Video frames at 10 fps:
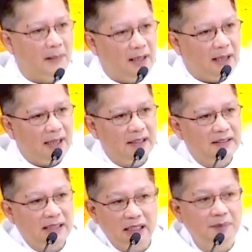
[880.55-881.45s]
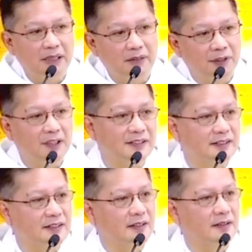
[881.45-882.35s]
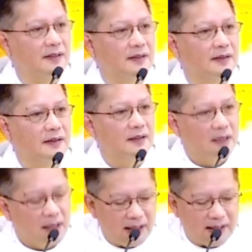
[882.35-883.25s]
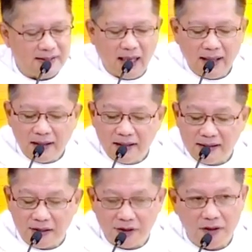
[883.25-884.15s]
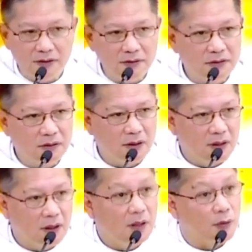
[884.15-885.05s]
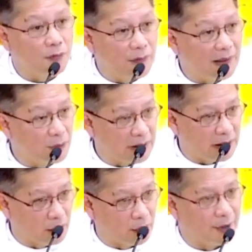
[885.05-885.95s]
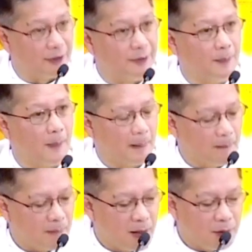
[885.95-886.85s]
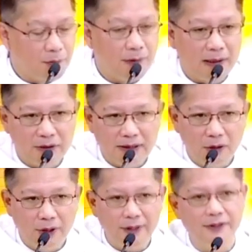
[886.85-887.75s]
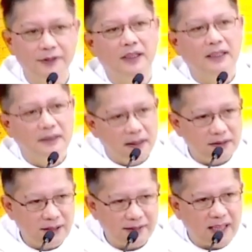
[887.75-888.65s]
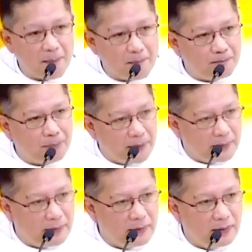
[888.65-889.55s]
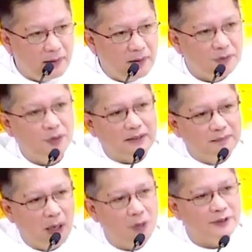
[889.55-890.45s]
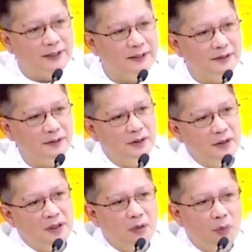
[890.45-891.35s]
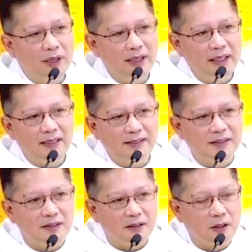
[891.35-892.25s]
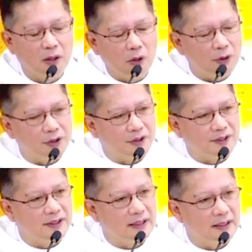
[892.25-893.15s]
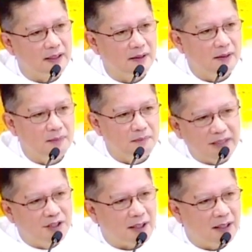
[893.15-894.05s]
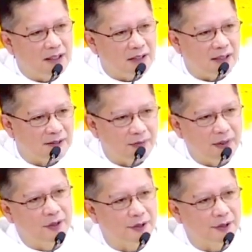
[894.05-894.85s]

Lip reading: and it cannot be reversed. It is like a decision to follow the Lord. To follow the Lord not just up to that mountain where he is gloriously, magically transfigured,